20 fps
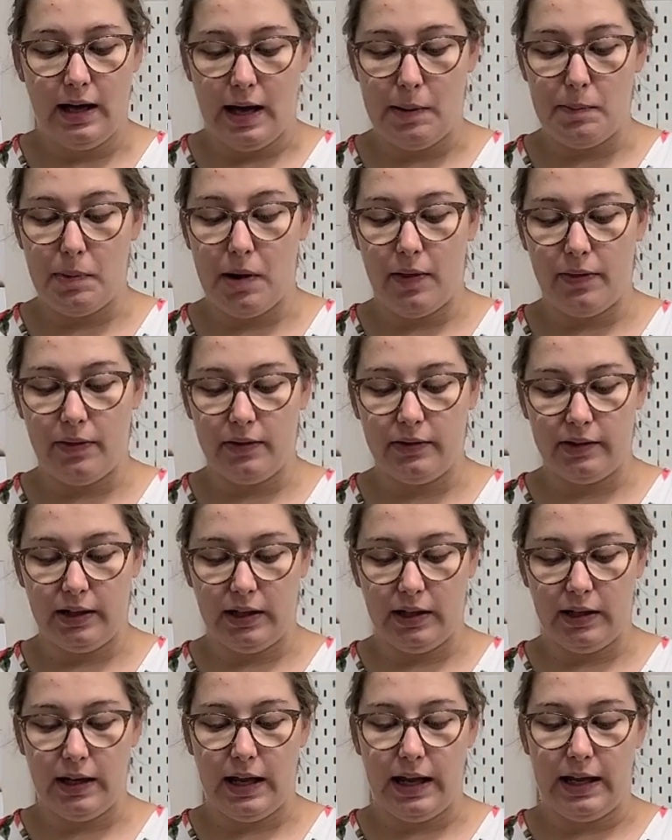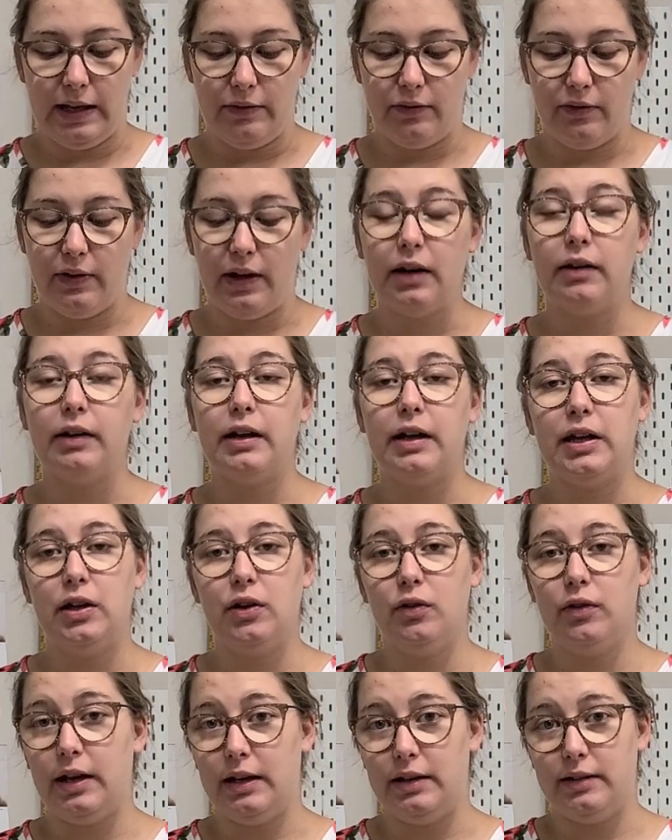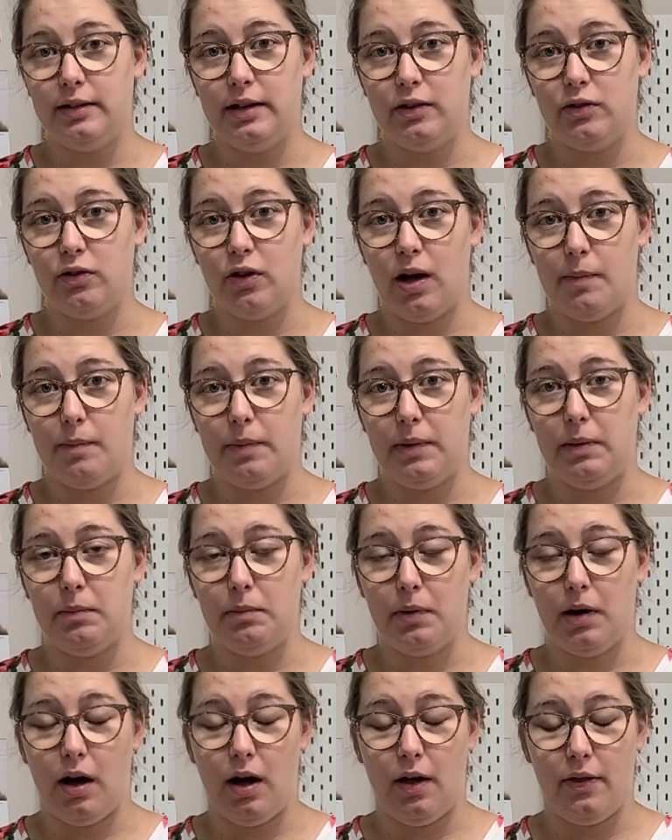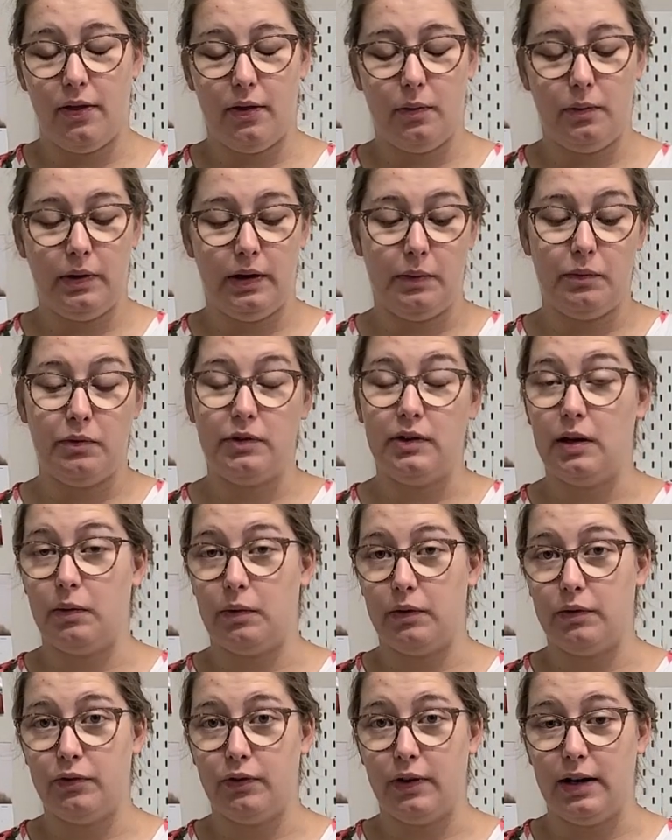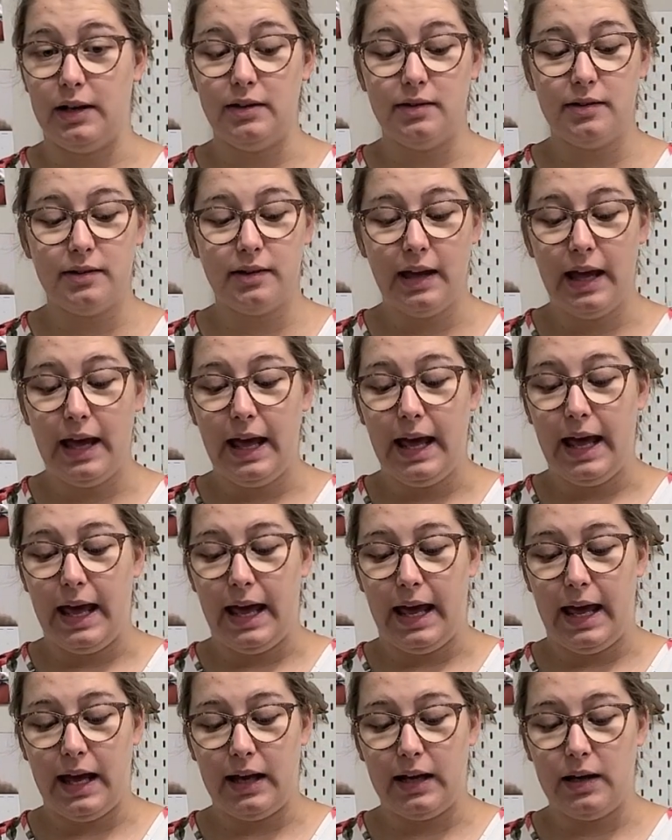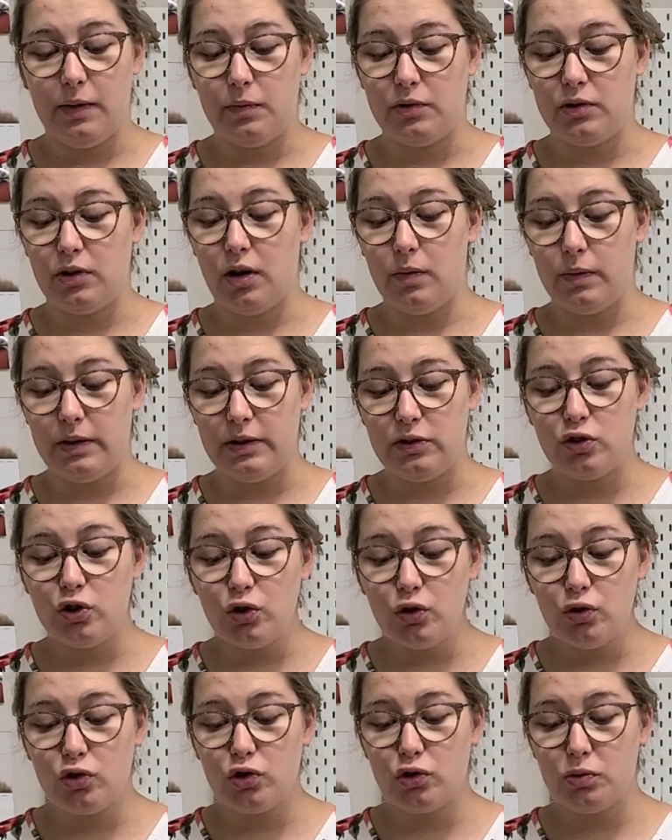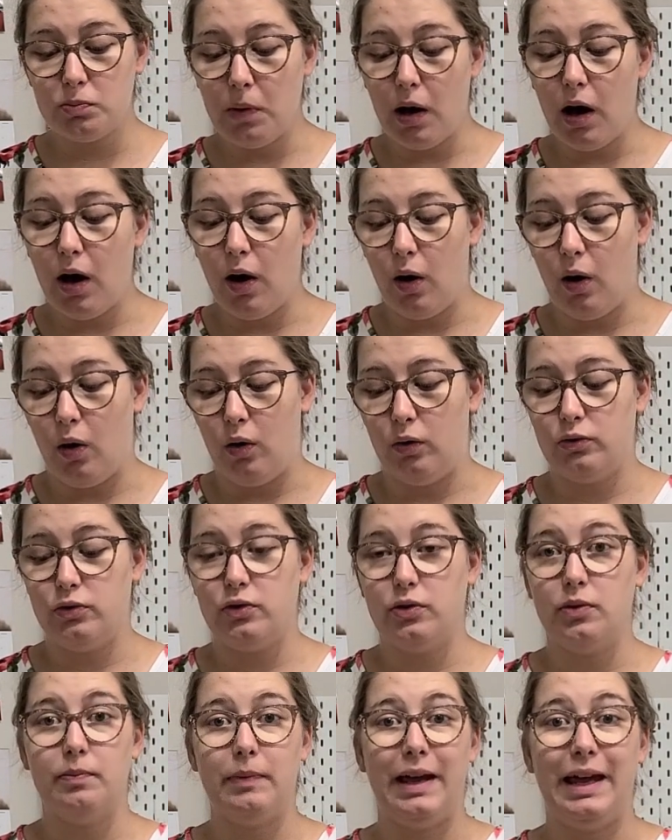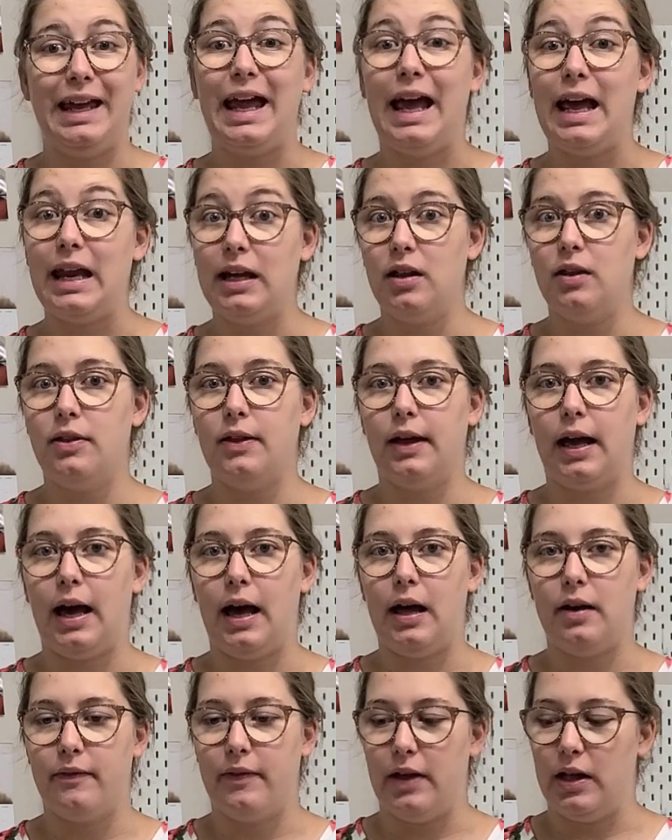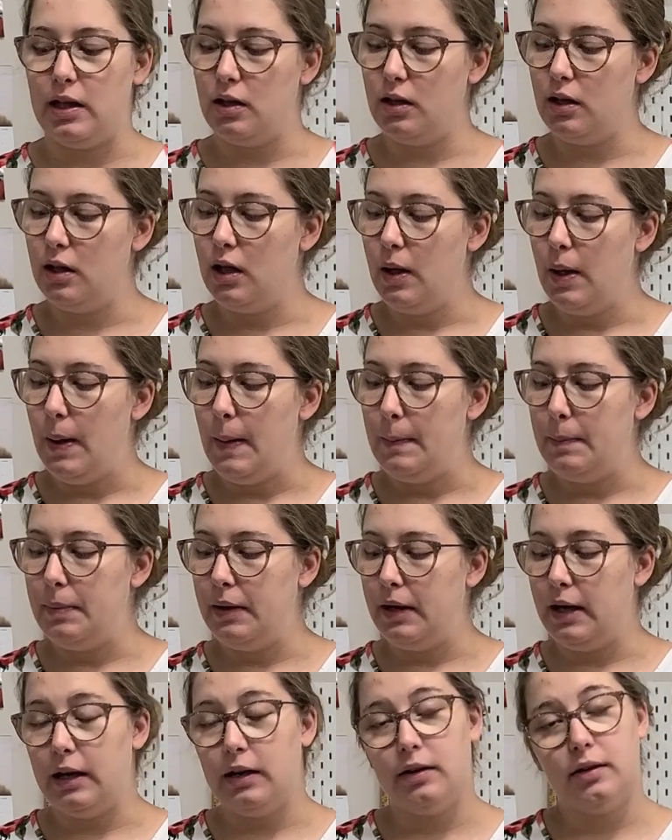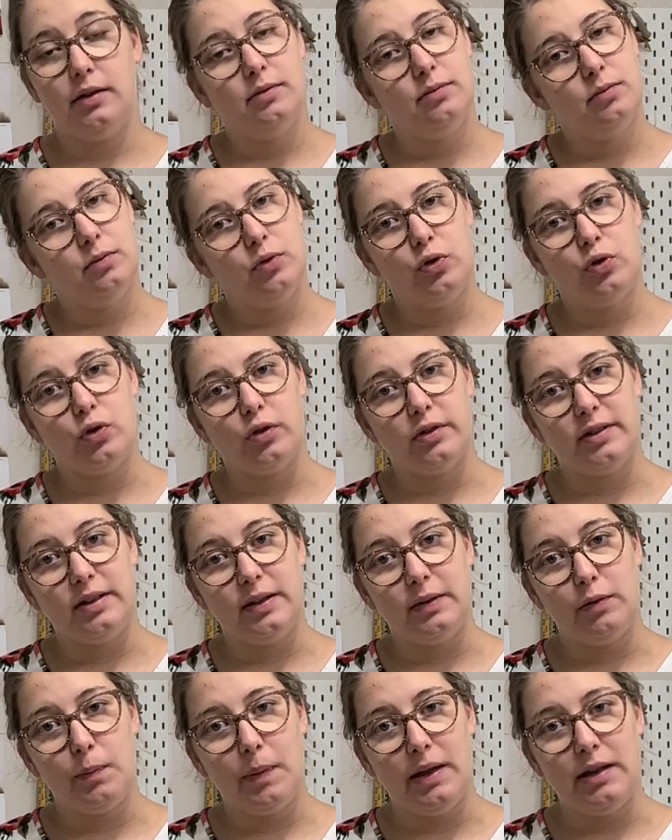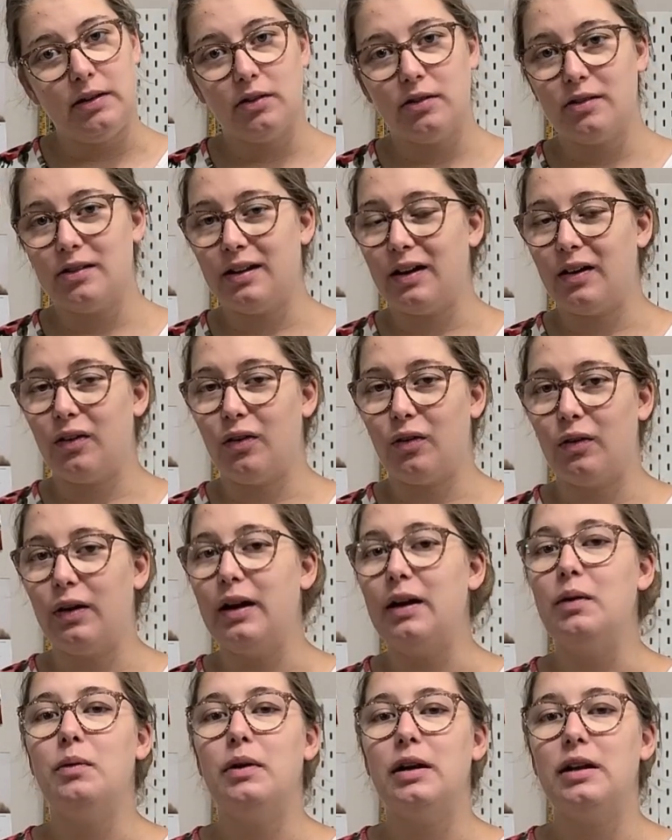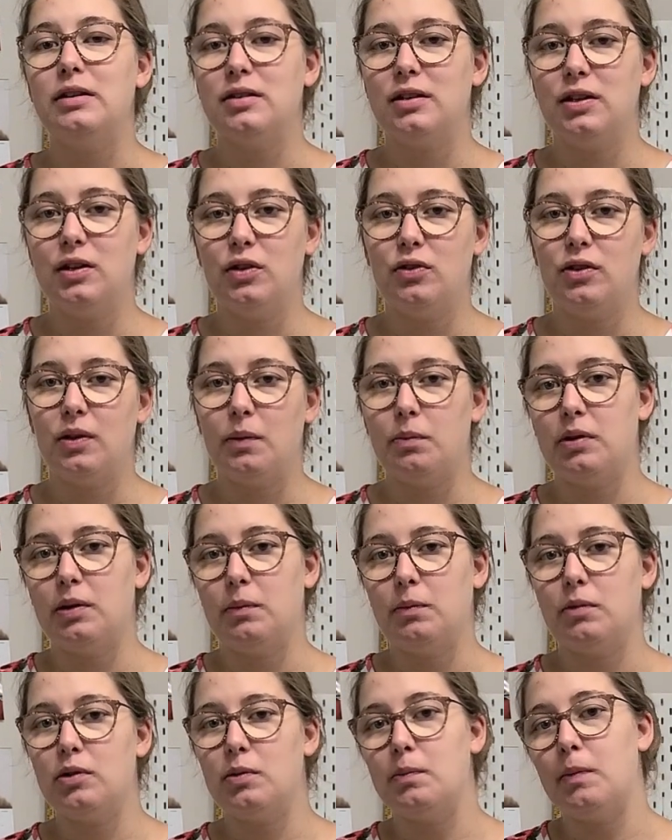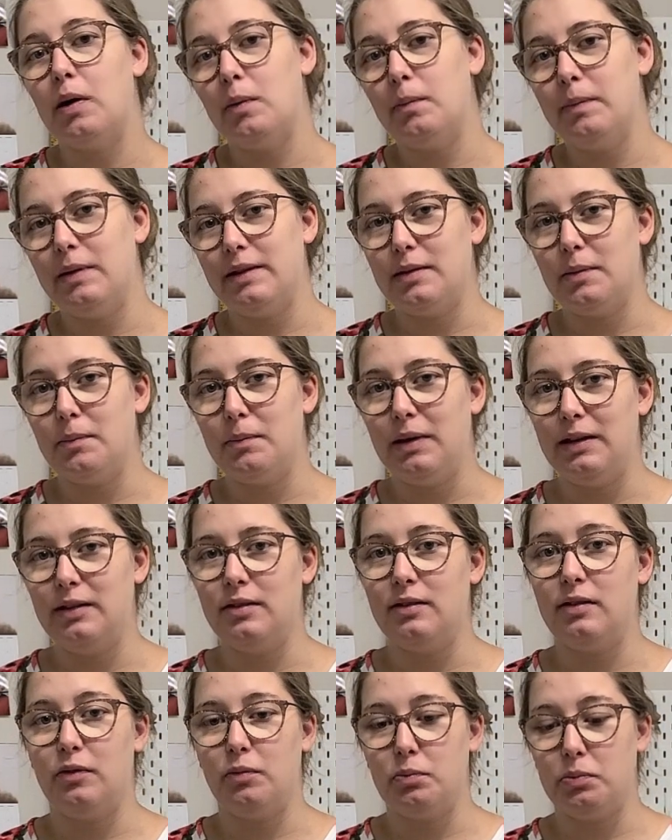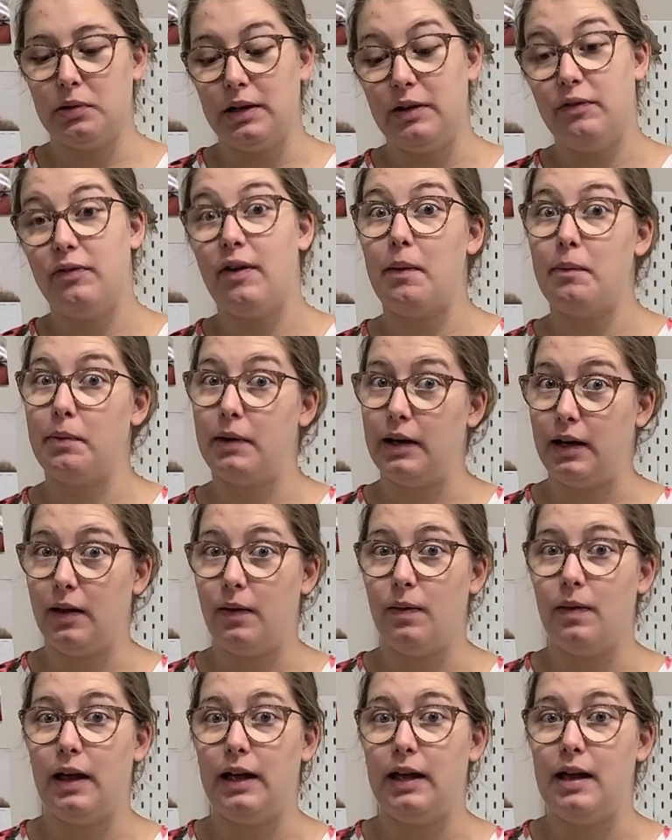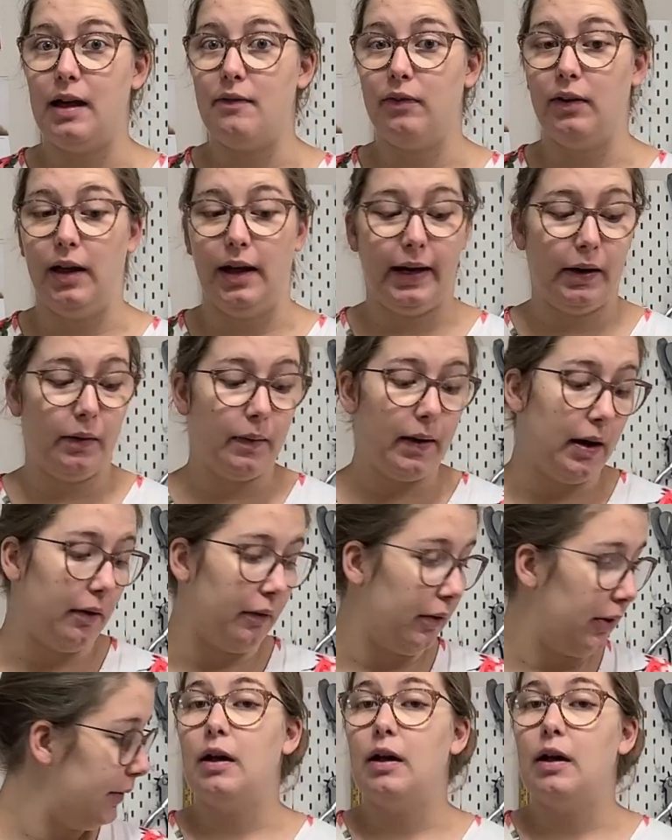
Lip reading: I bought this in a very cute antique shop in Bath when I was there with friends, and it was always too small to make anything out of it, but short sleeve spencer is a great way to use up some small bits and pieces of pretty fabric that you have lying around.